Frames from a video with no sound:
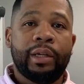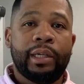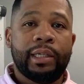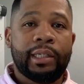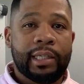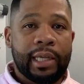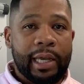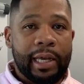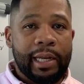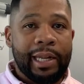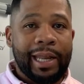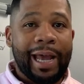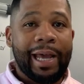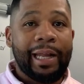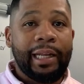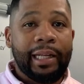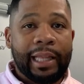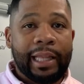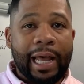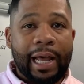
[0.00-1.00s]
he's at
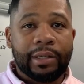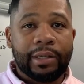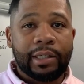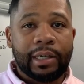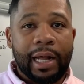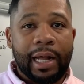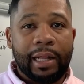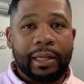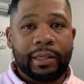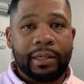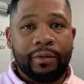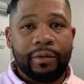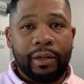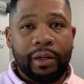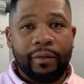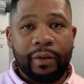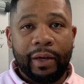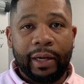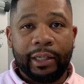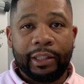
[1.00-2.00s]
ninety thousand dollars in
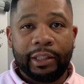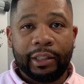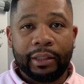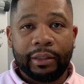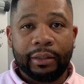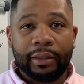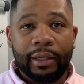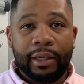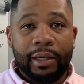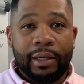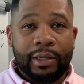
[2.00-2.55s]
renovation,